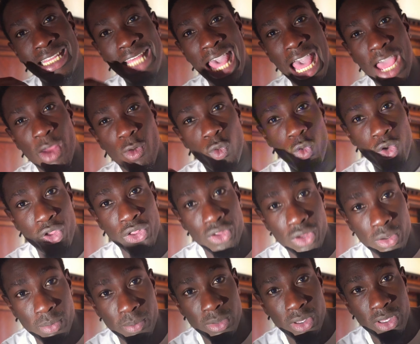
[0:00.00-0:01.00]
that
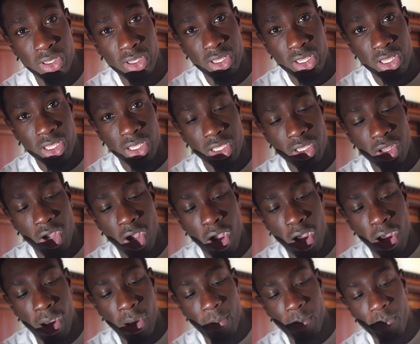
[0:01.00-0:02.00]
rhythm
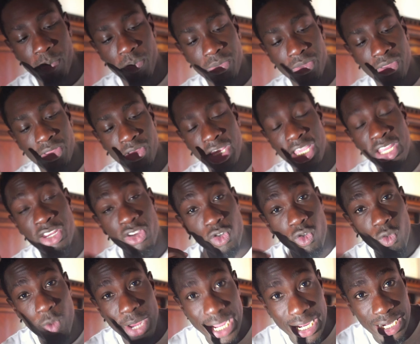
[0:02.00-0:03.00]

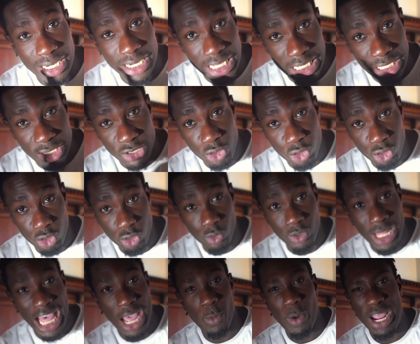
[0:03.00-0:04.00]
ingrained into you.
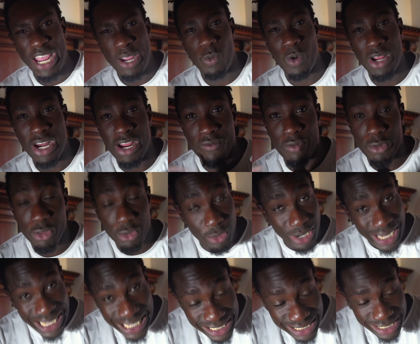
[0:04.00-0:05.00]
That way whenever there
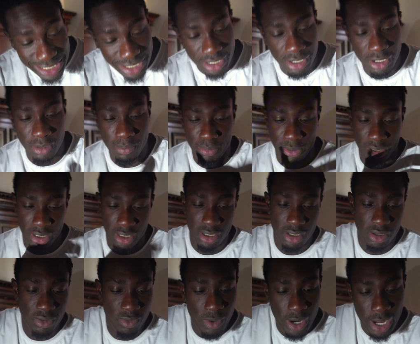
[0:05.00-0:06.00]
isn't a beat,
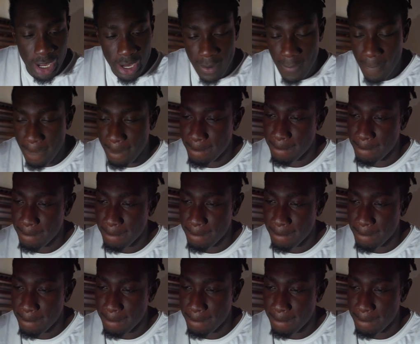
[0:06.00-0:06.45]
right,